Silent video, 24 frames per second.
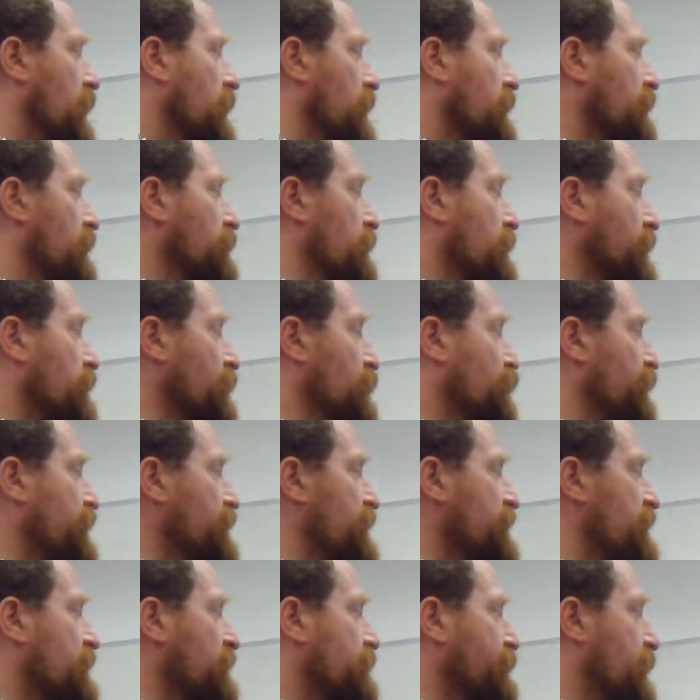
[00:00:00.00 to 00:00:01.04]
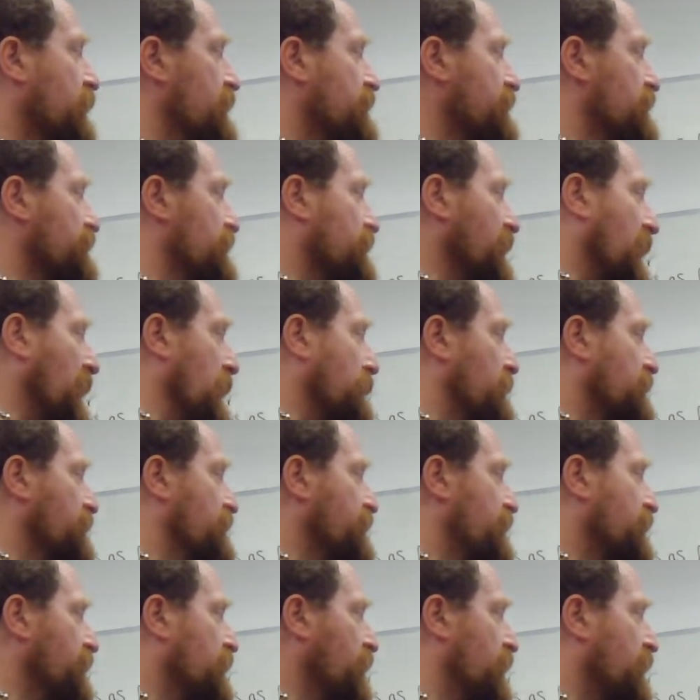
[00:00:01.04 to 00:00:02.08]
The Treaty of Peace and
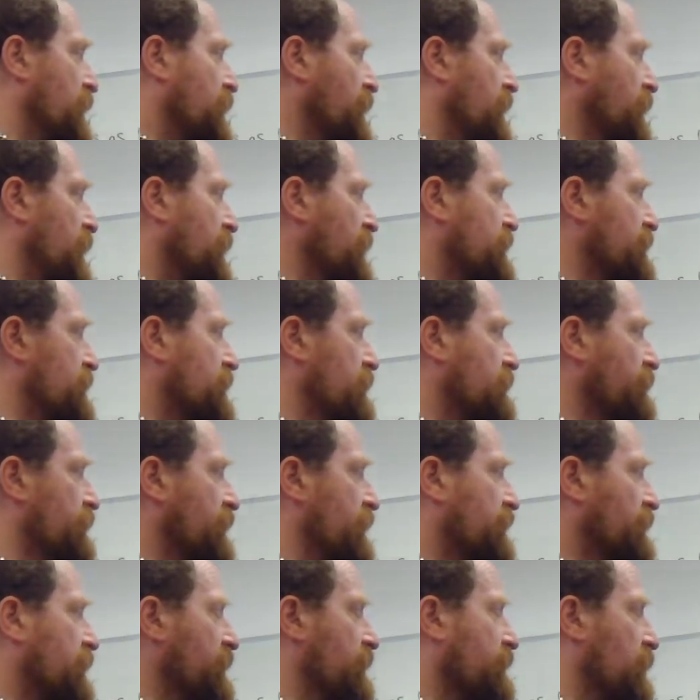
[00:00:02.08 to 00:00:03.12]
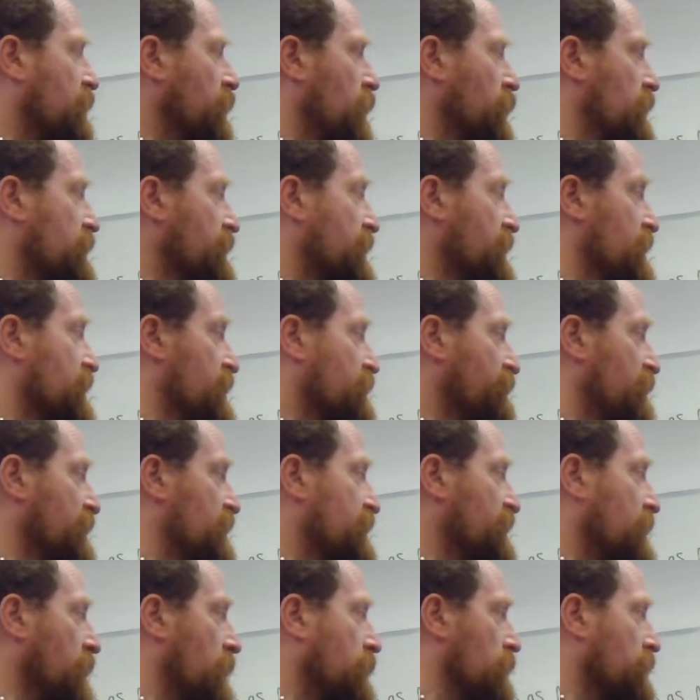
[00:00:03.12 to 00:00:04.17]
Amity in 1854 was as a
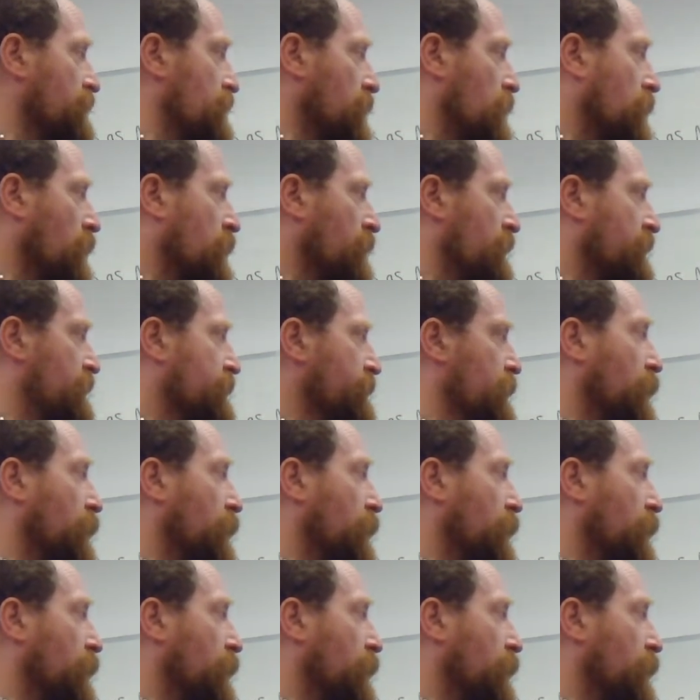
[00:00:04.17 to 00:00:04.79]
result of